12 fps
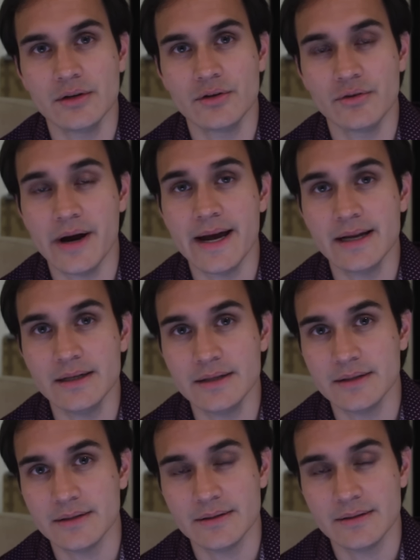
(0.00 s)

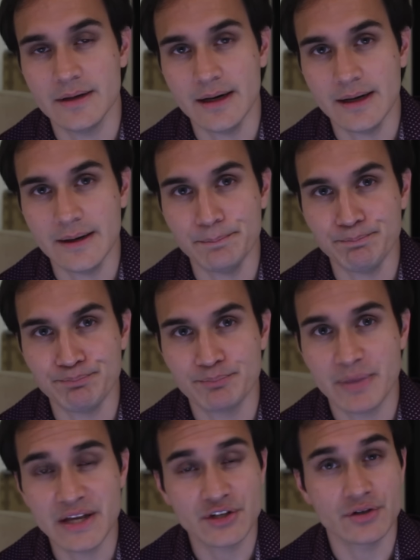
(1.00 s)
grand
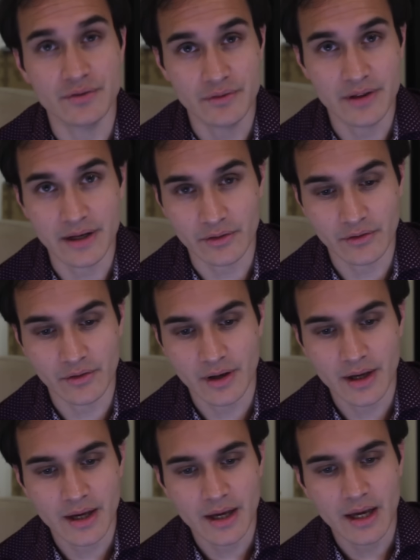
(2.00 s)
picture of things.
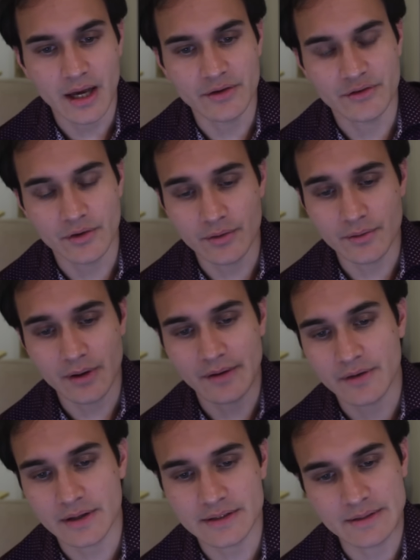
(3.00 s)
And so
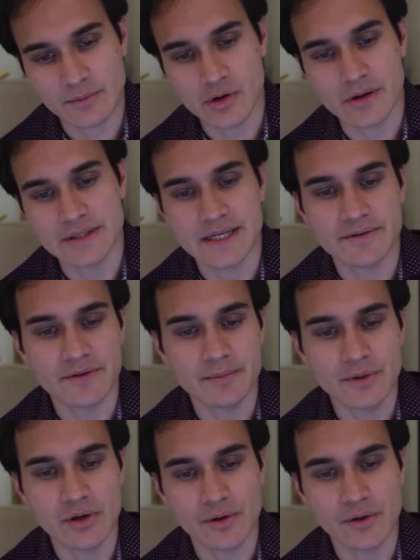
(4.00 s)
I've got some quotes here from